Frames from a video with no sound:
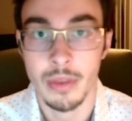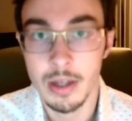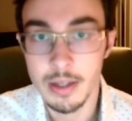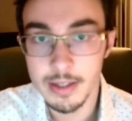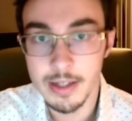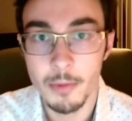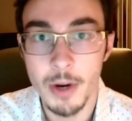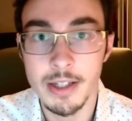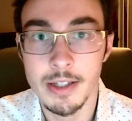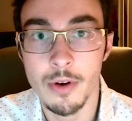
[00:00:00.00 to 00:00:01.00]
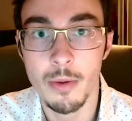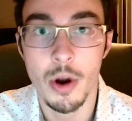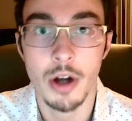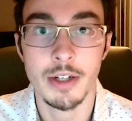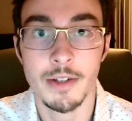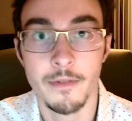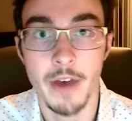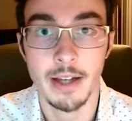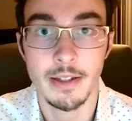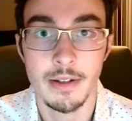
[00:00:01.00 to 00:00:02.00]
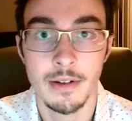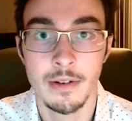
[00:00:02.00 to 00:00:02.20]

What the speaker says: To summarize stormwater's effects,